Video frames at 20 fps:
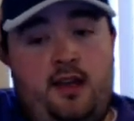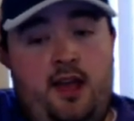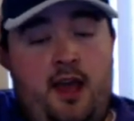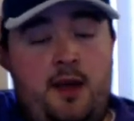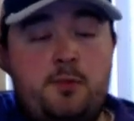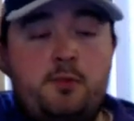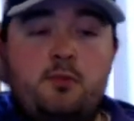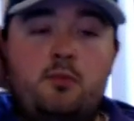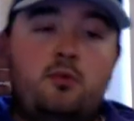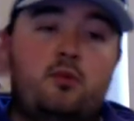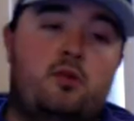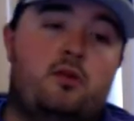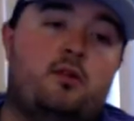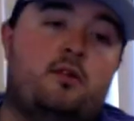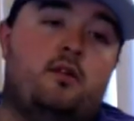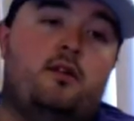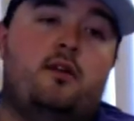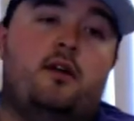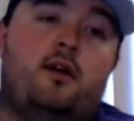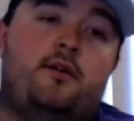
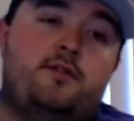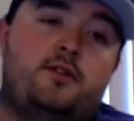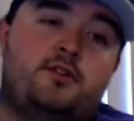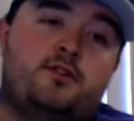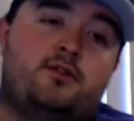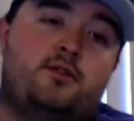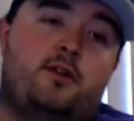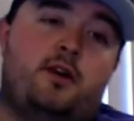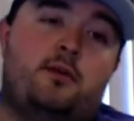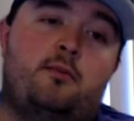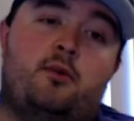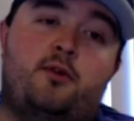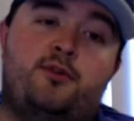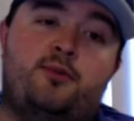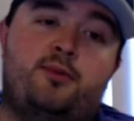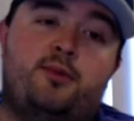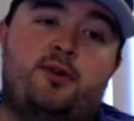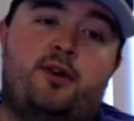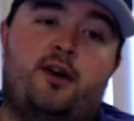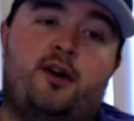capable of destroying
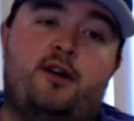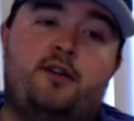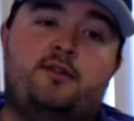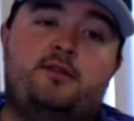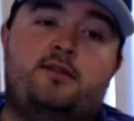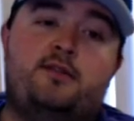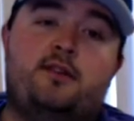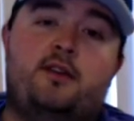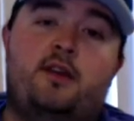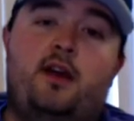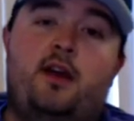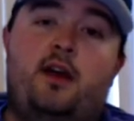multiple cards.